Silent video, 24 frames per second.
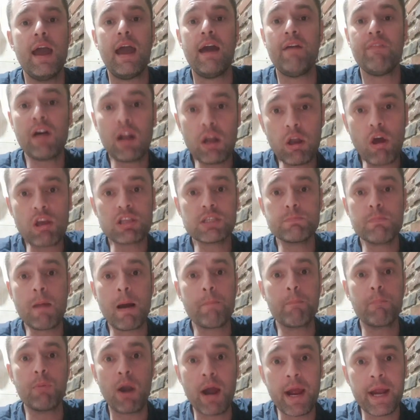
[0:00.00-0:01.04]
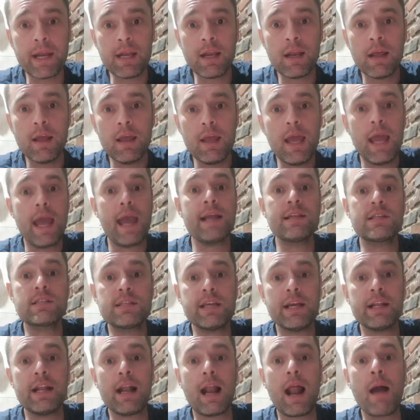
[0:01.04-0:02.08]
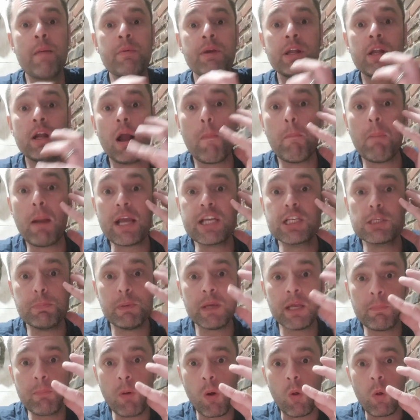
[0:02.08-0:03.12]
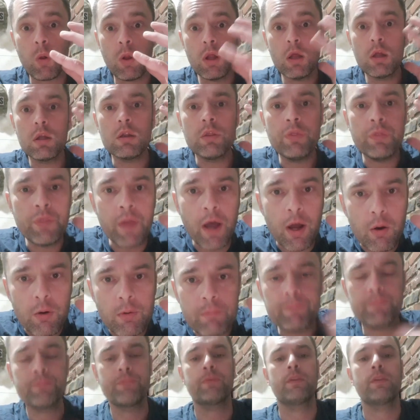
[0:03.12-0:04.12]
Have I lost my brain and said I'm going to go play speedball? No.